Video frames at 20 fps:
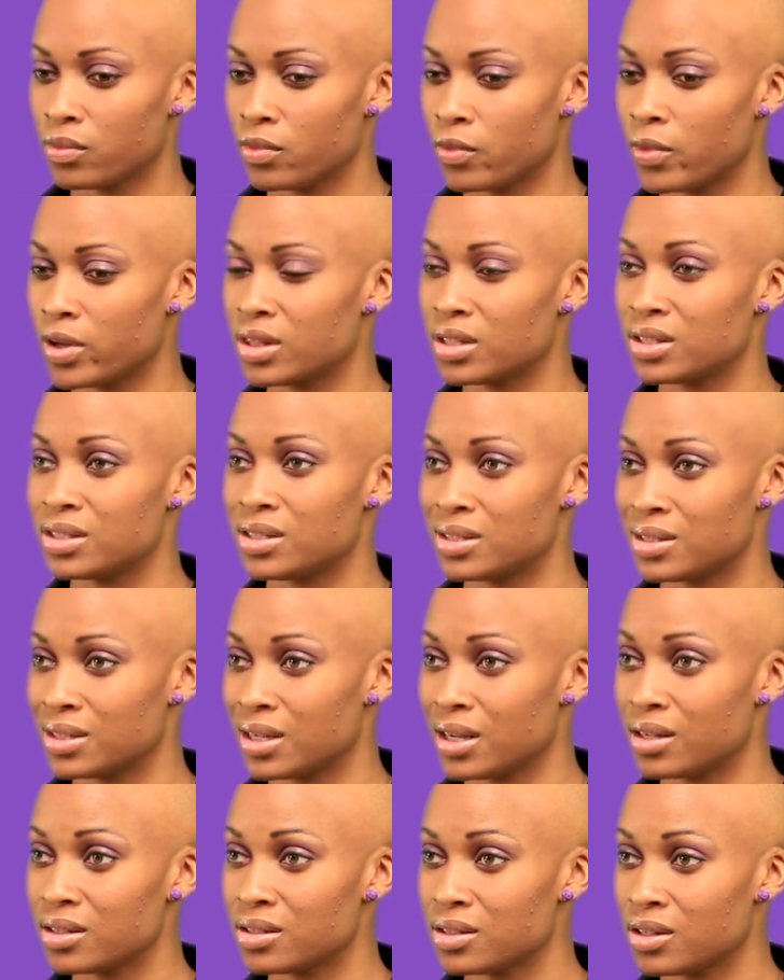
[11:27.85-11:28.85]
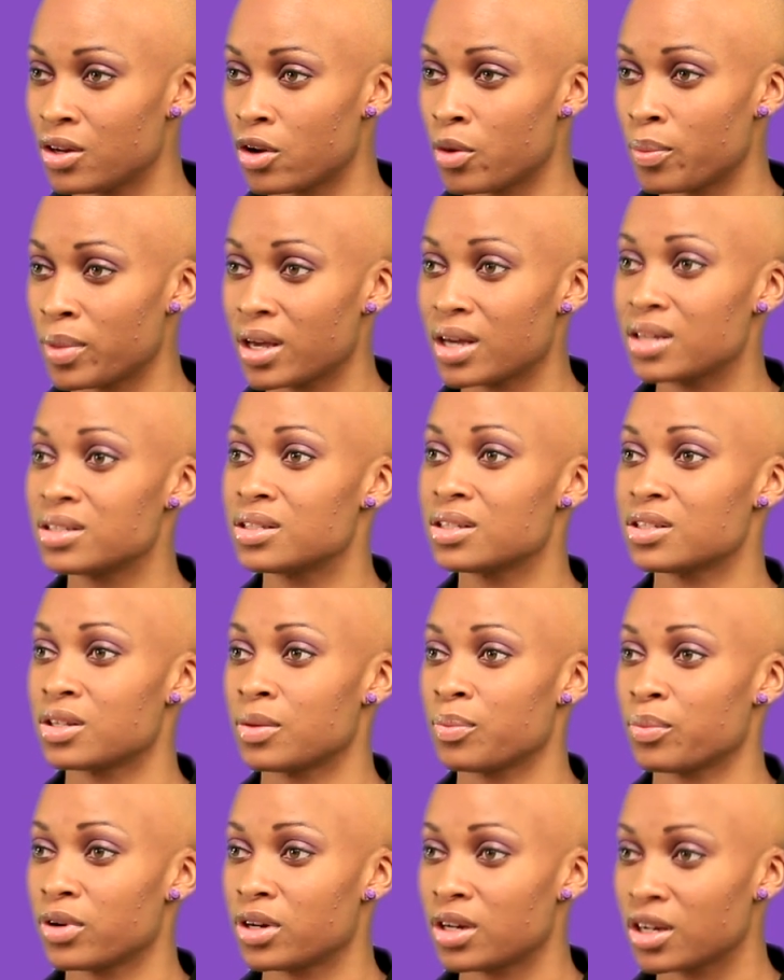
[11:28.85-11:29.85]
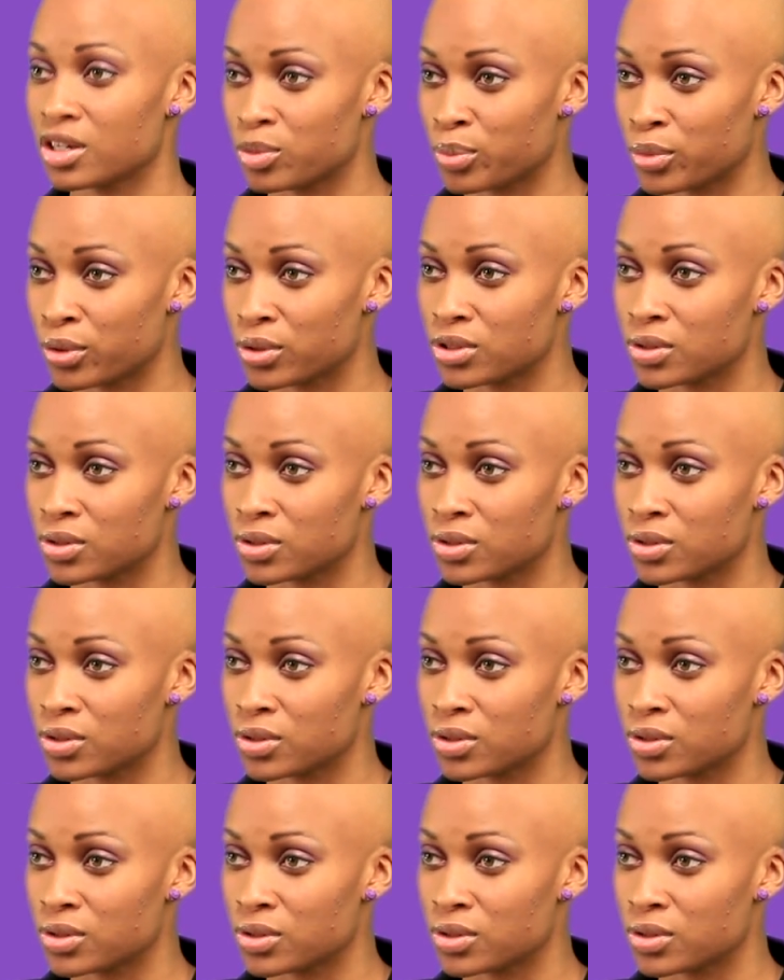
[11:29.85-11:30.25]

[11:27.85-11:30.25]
with this disease, you know, because it's unpredictable.